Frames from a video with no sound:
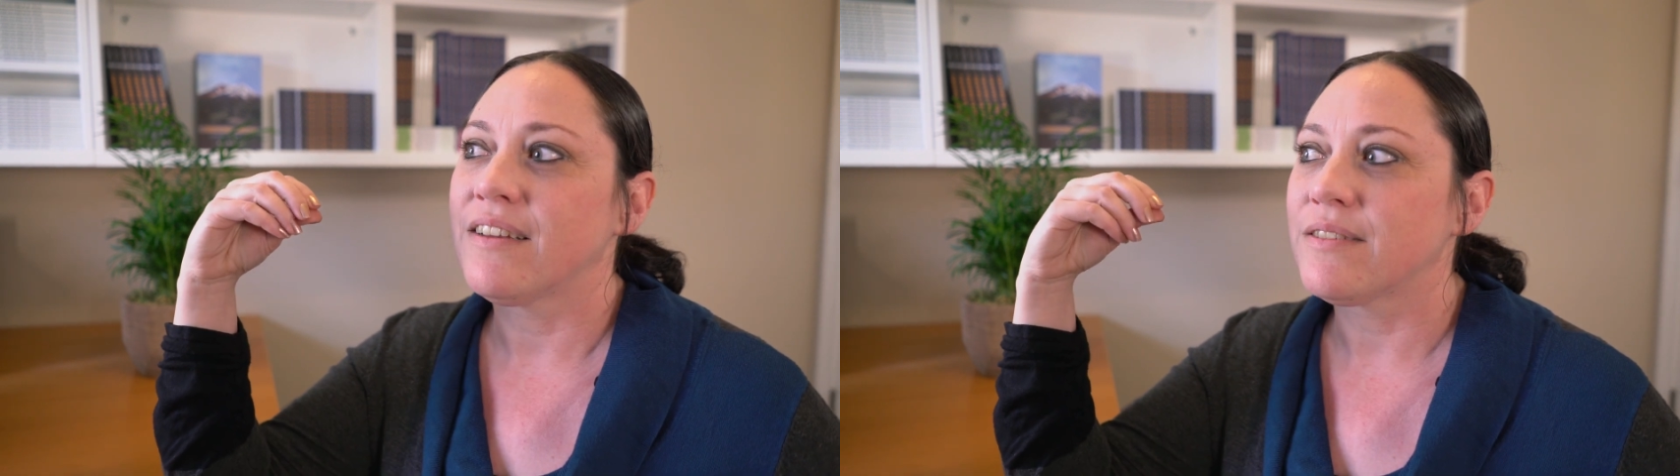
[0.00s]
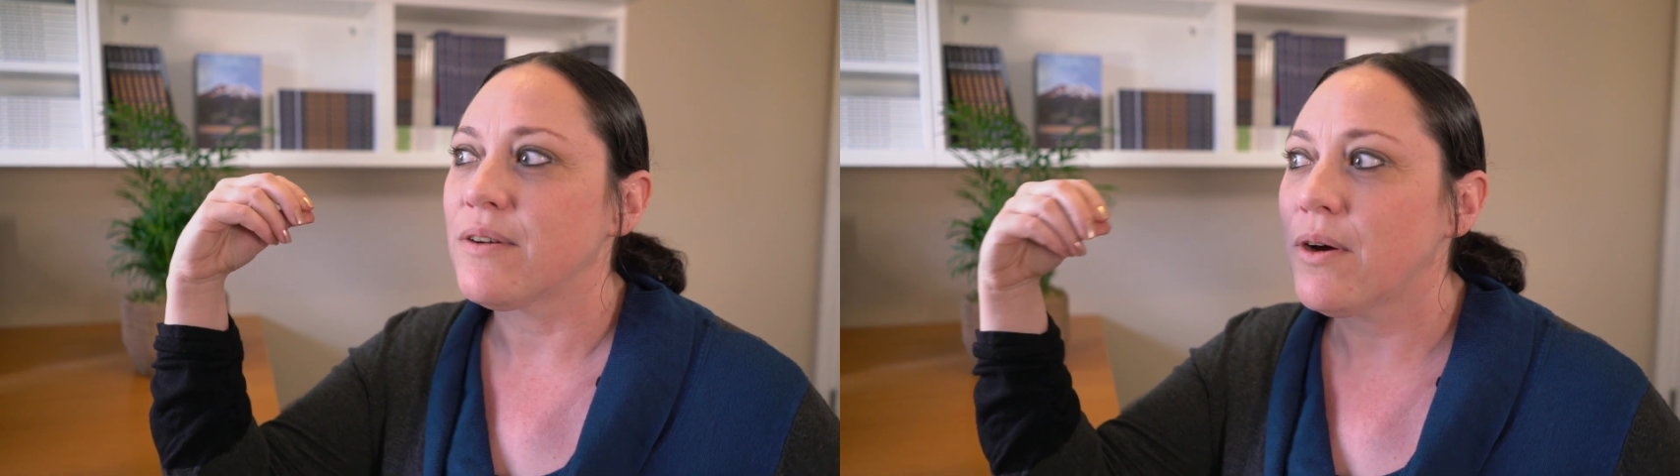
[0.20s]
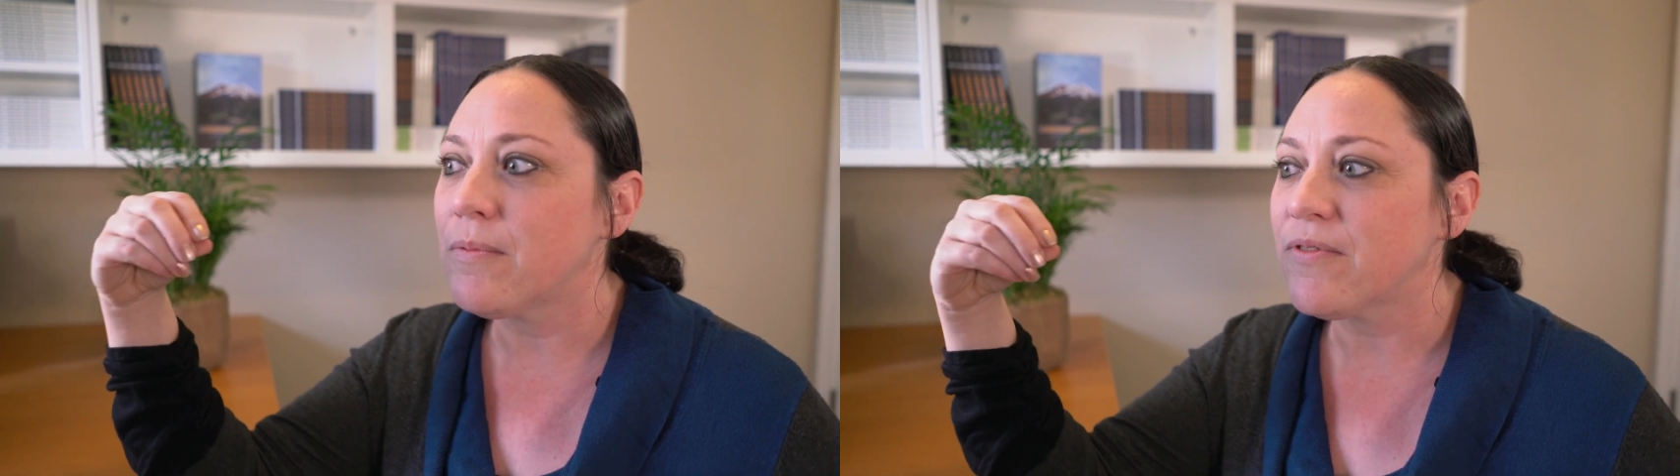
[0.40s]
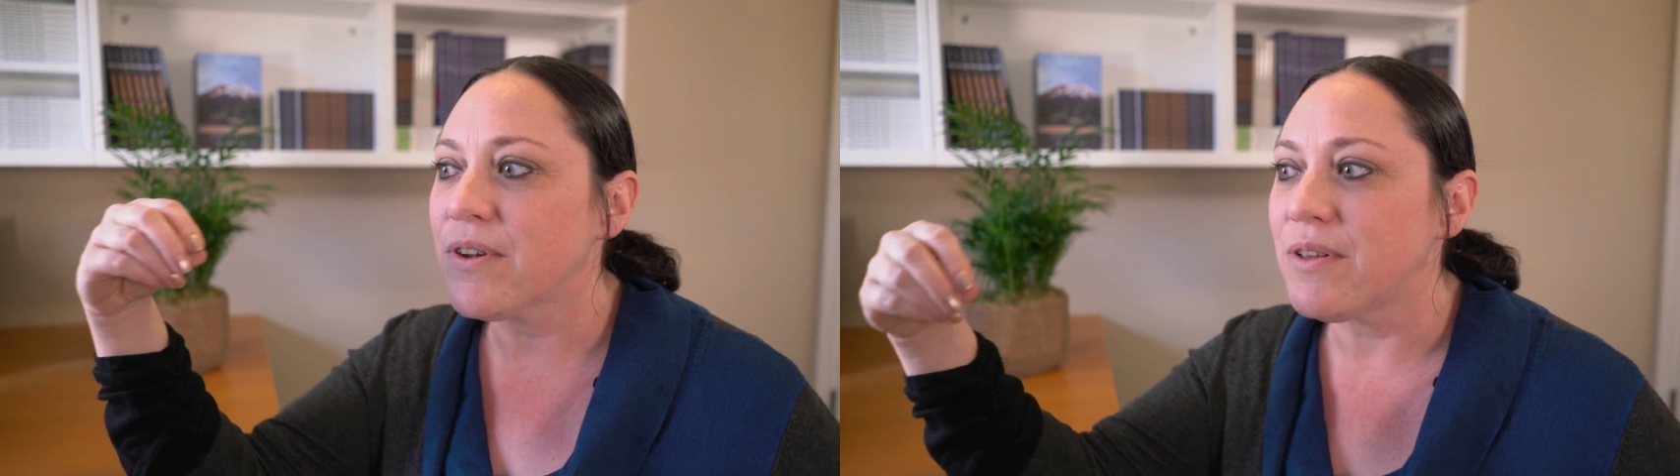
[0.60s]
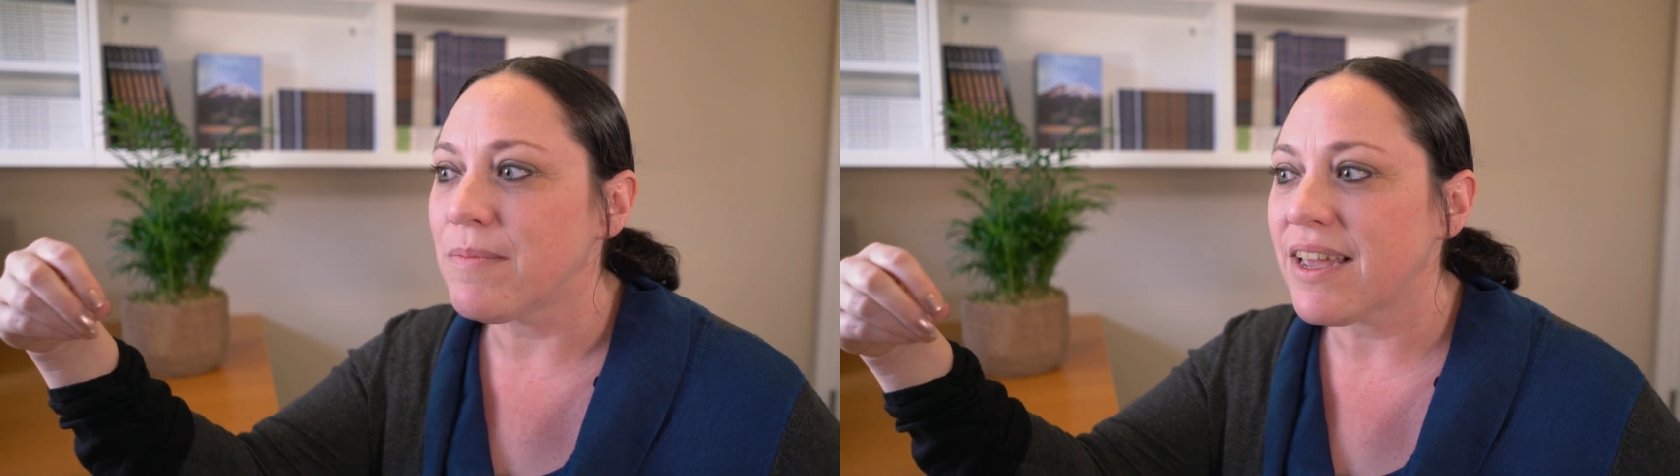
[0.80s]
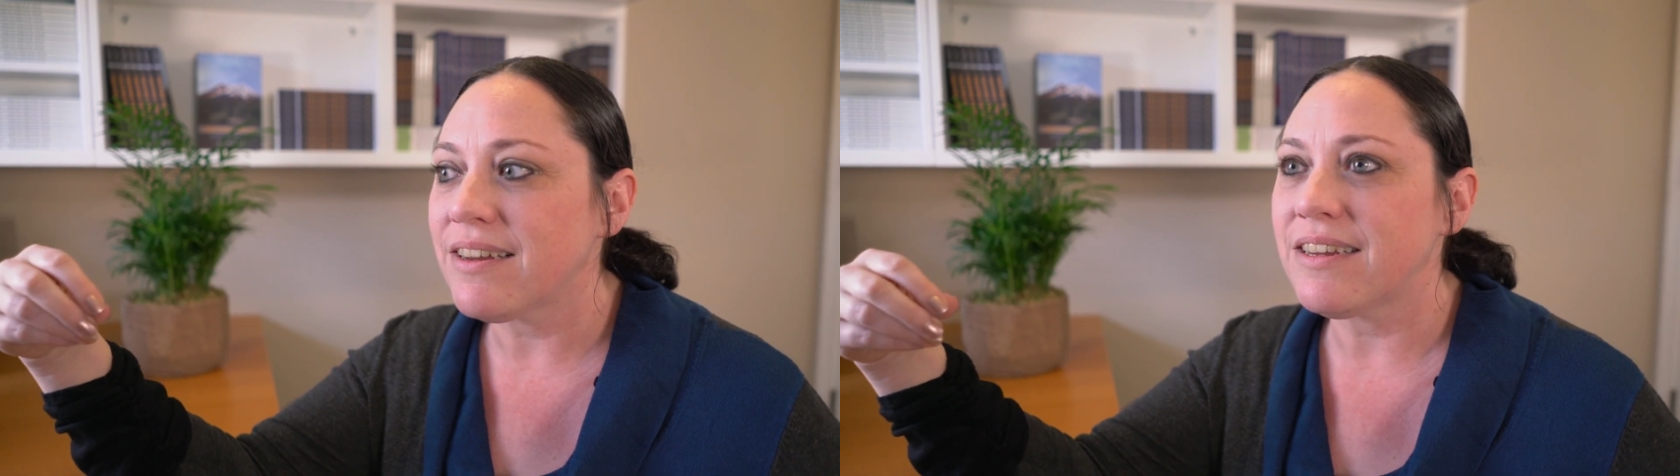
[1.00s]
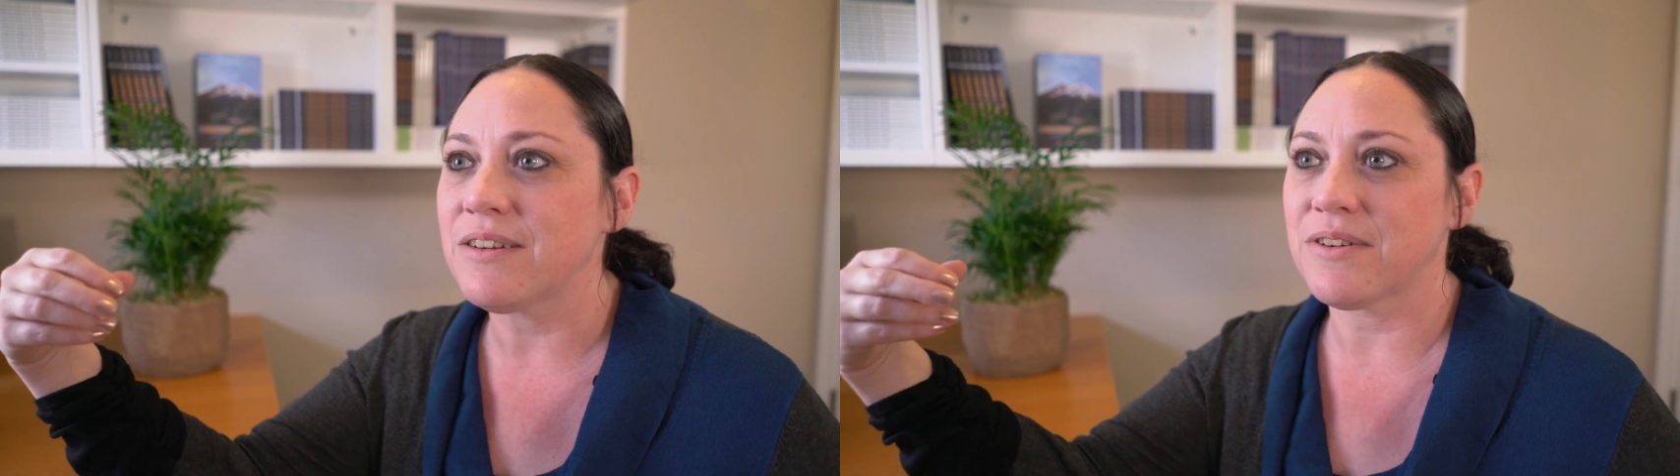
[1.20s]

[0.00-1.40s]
So hope for humanity